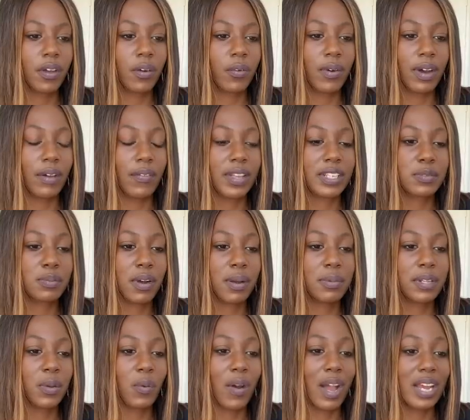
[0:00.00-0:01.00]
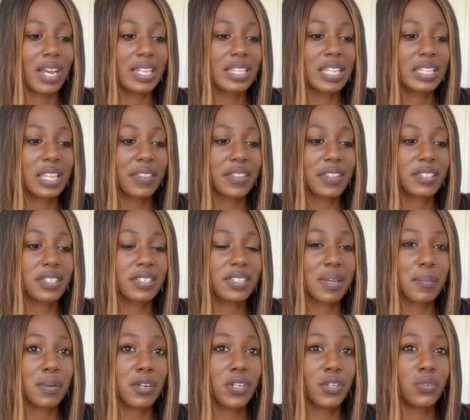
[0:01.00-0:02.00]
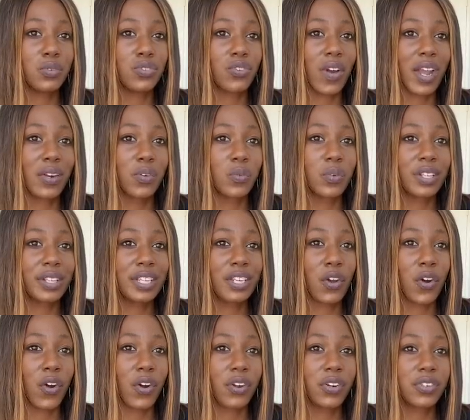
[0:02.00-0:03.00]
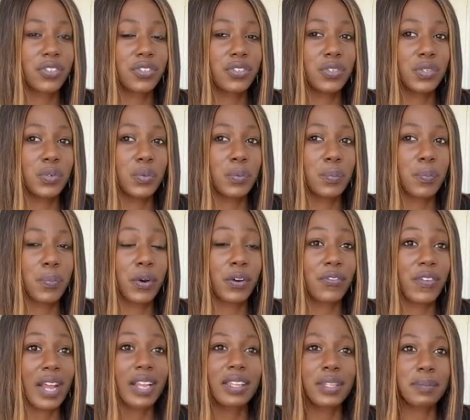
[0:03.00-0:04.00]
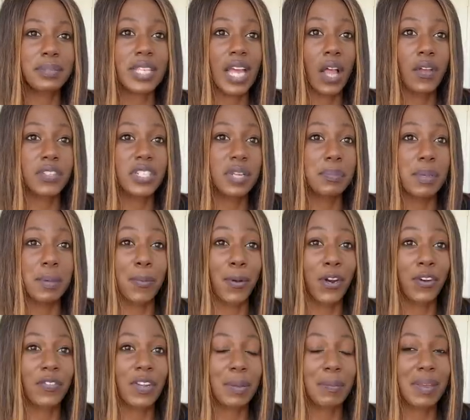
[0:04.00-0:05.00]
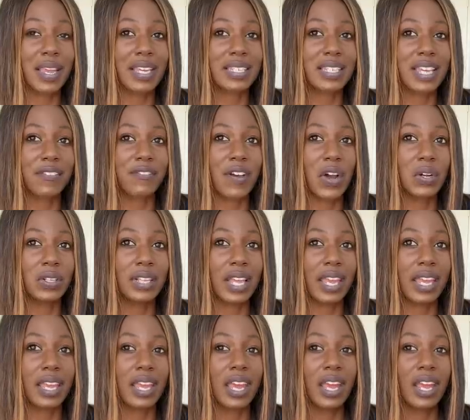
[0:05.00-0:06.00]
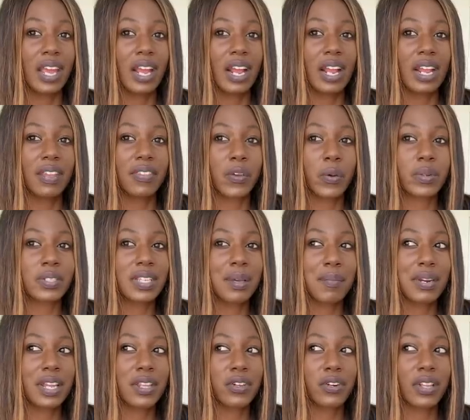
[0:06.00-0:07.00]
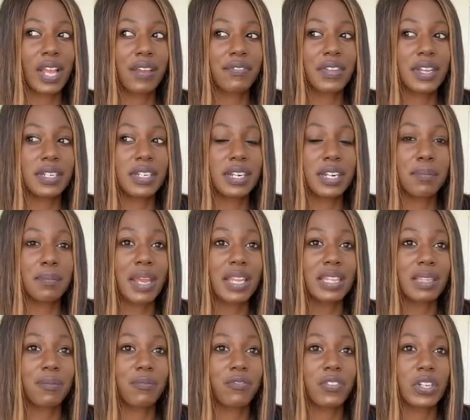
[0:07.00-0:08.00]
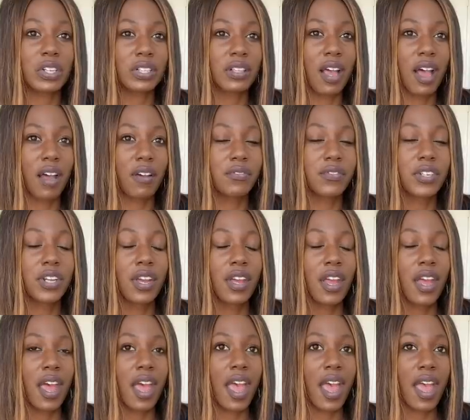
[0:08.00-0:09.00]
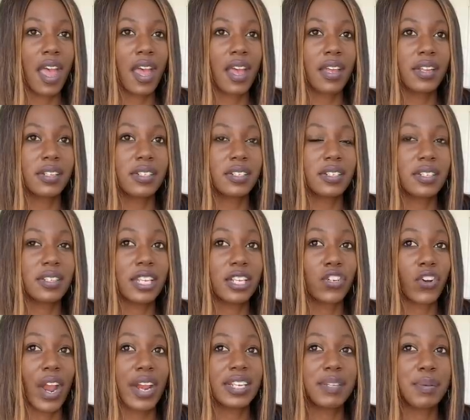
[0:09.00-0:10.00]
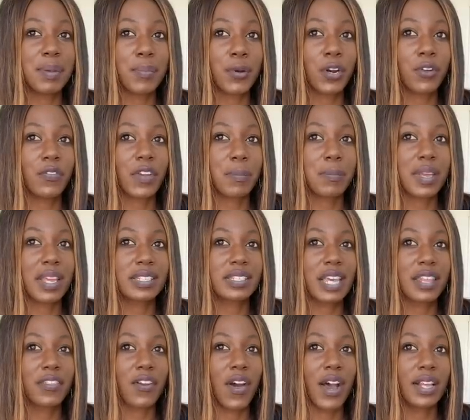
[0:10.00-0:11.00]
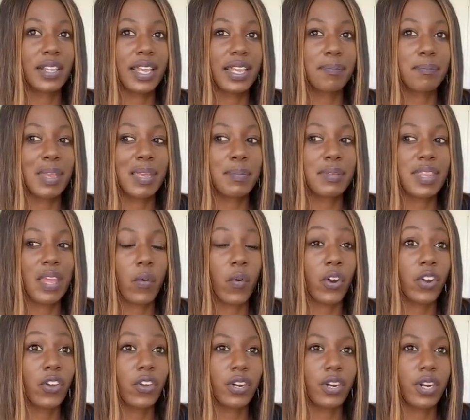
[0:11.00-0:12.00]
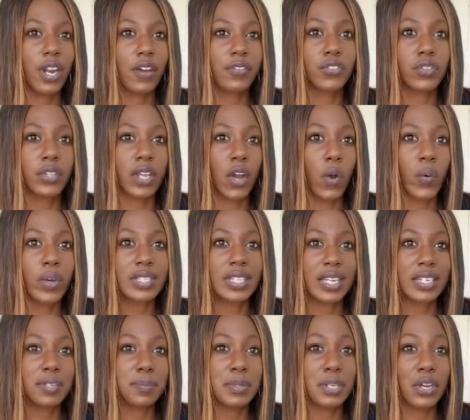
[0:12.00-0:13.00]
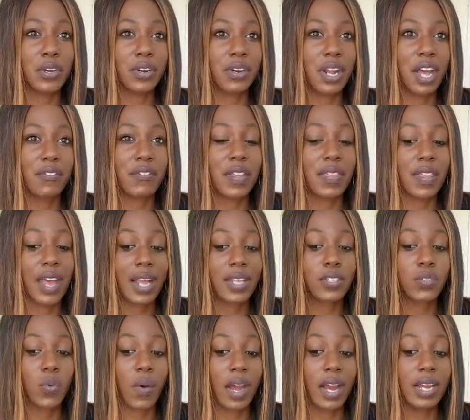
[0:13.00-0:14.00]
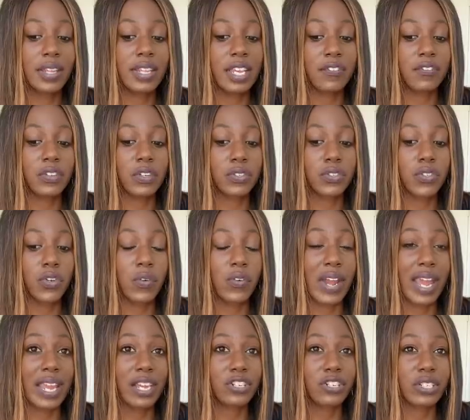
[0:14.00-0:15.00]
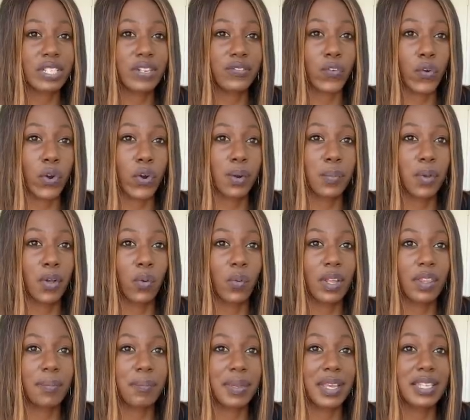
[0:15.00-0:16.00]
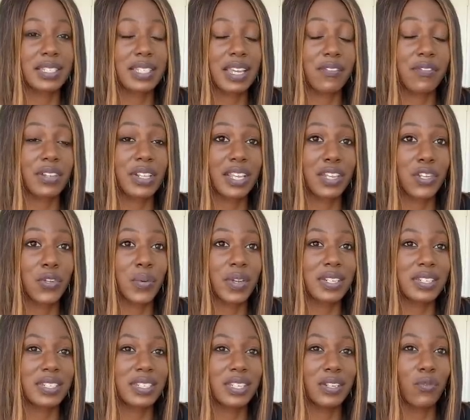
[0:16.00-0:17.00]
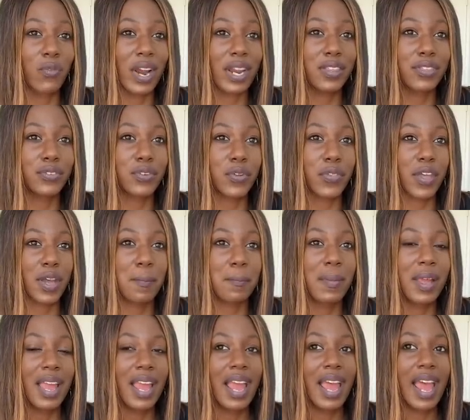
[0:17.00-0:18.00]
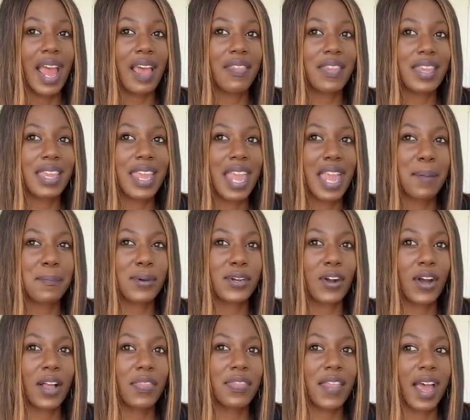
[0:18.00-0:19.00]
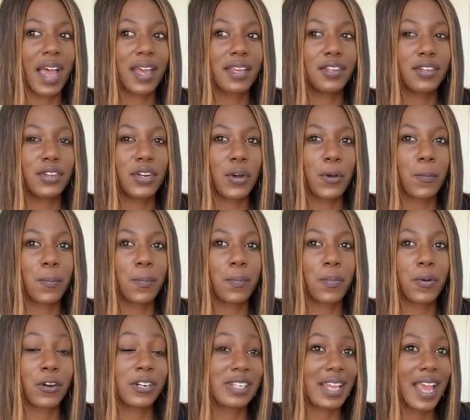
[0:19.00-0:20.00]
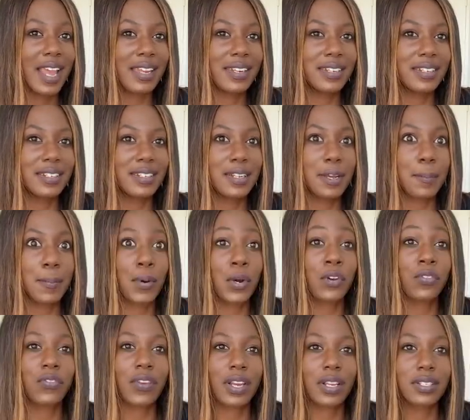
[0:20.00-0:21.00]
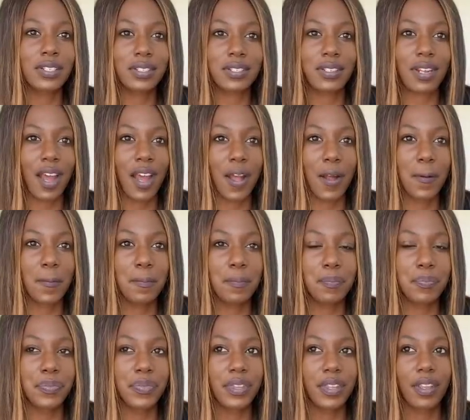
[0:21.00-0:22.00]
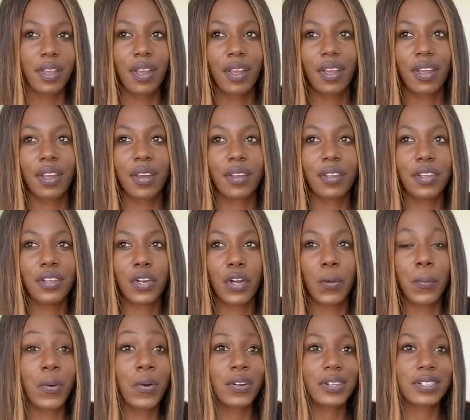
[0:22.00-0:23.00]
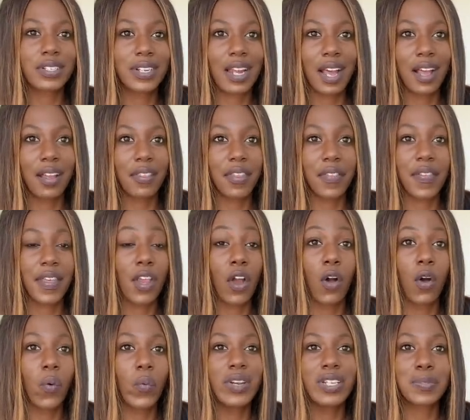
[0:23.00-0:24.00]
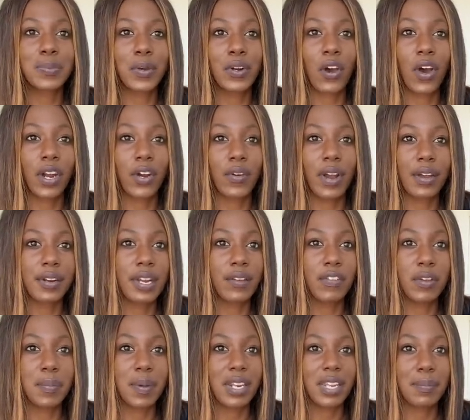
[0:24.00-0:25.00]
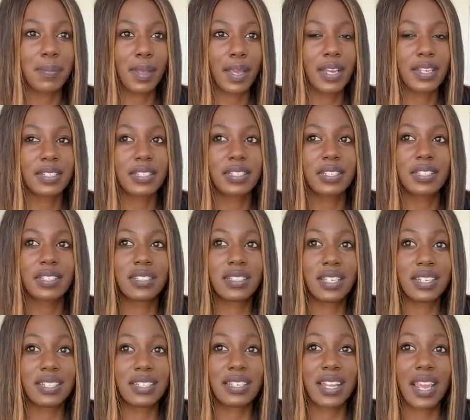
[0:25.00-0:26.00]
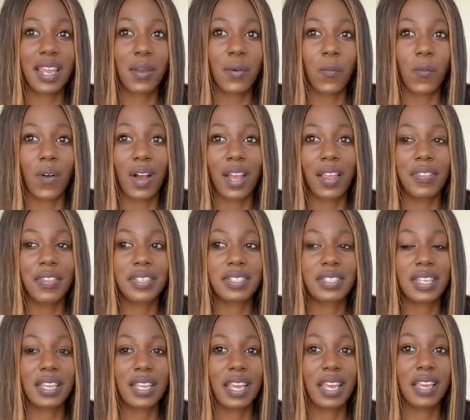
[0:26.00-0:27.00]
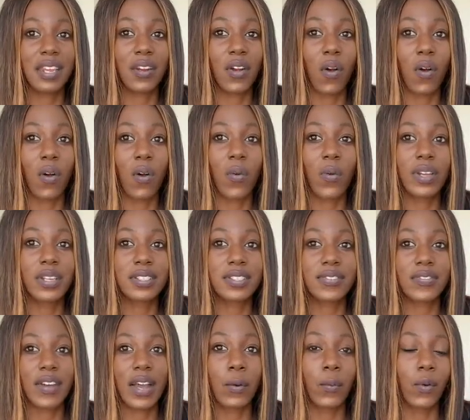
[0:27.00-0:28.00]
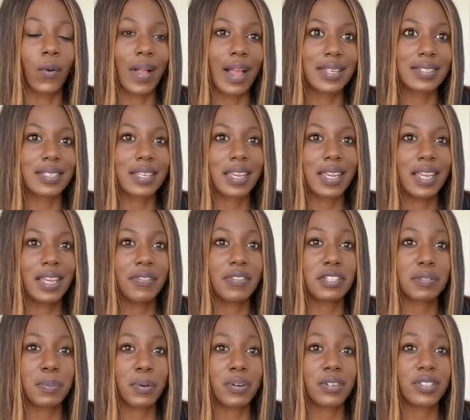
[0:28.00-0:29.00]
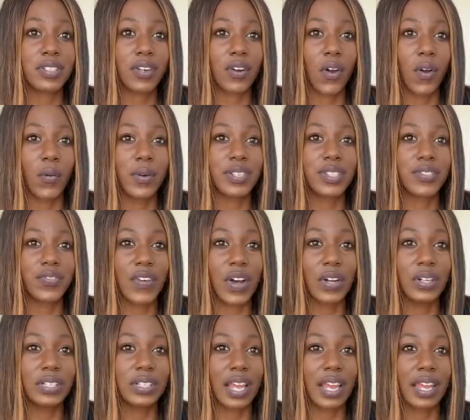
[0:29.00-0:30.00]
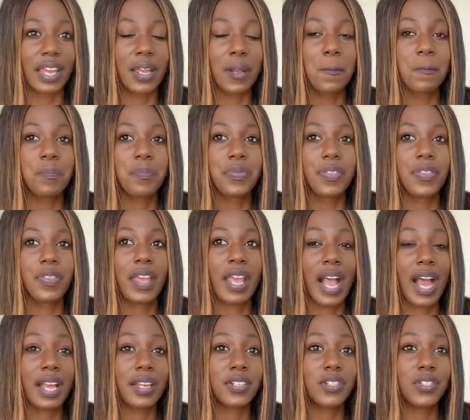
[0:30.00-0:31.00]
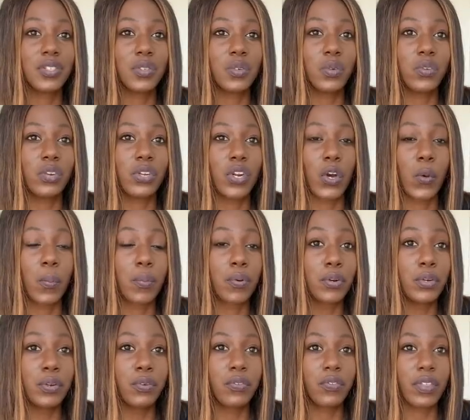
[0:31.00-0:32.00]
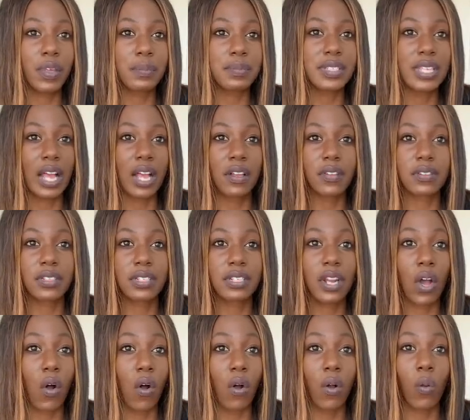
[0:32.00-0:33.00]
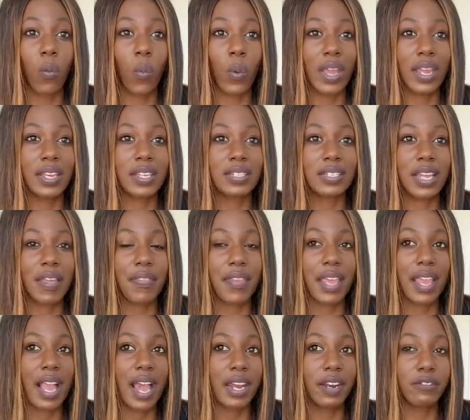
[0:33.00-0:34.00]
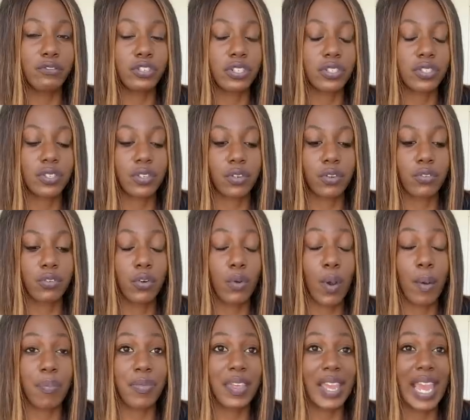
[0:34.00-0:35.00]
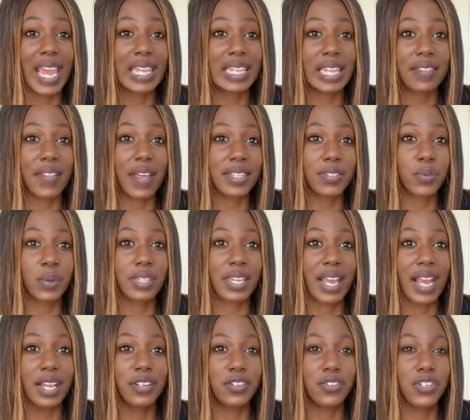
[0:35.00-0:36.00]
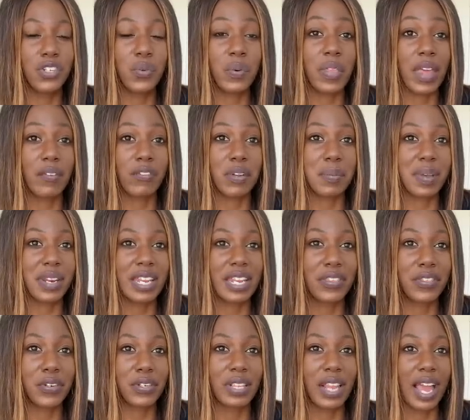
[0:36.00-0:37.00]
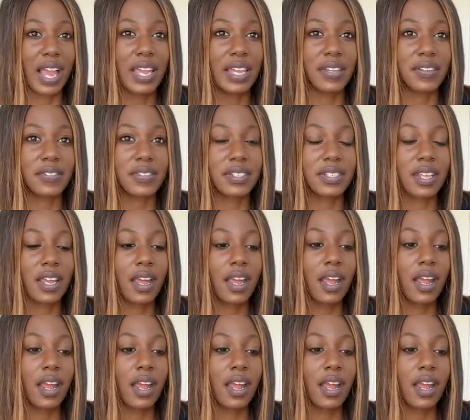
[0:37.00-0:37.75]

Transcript: Wow, that's probably why. I think that this is somebody who tried really hard to perfect themselves, to be perfect, because they felt like there was somebody in their life that didn't make them feel loved. And they tried to be perfect because they thought like maybe they weren't good enough, so they always had to be good enough. And that's why they feel so anxious and vulnerable, because they feel like you can see right through them. And they can't put on that, you know, pretend perfect, you know, personnel that they always put on around everybody, because since day one, this kid always, well, as a kid, this person always felt like they had to, you know, prove themselves always. And they kind of just grew up thinking that that's what they had to do with everybody in their lives.